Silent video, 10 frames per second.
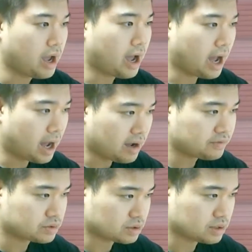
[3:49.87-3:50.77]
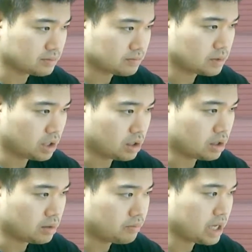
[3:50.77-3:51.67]
after them.
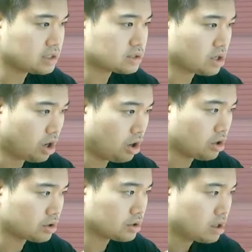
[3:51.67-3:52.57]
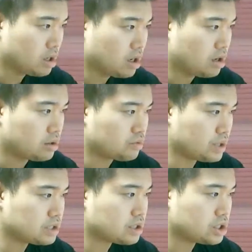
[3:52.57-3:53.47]
Based on
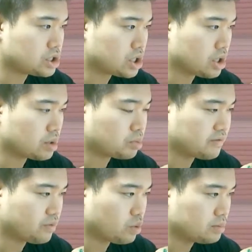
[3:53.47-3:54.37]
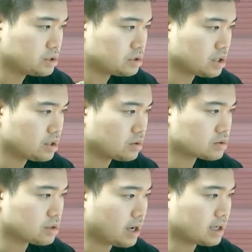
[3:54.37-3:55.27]
recent share performance, it looks
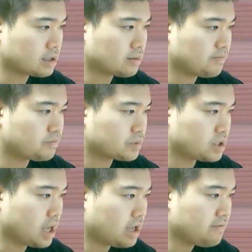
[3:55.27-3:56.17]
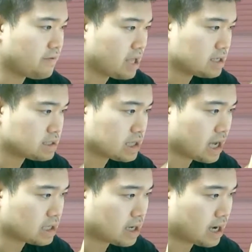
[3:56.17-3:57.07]
like they fancy
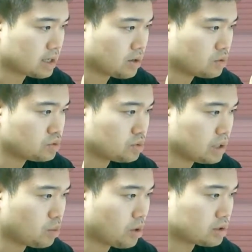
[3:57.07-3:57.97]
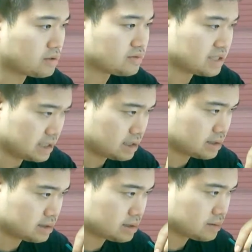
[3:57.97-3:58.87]
NIO to be one of
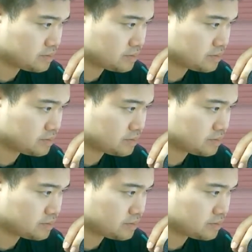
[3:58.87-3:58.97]
these.